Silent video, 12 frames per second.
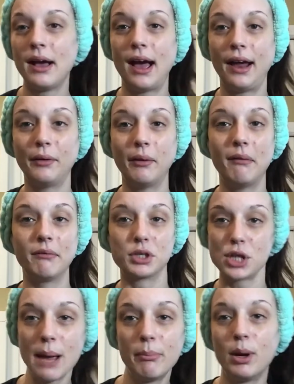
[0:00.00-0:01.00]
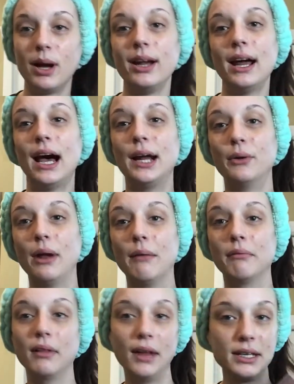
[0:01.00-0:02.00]
I don't have a tripod, I don't
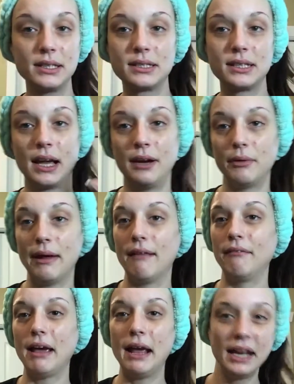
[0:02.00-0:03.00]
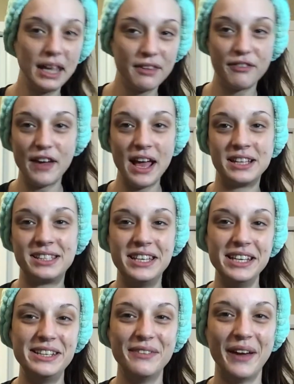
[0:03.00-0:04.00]
have lights, I don't have any of the
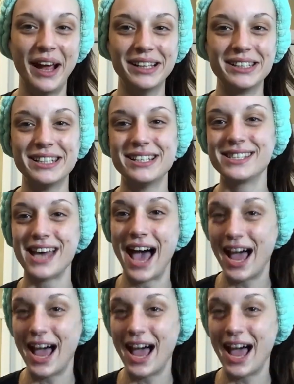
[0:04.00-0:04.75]
fancy devices.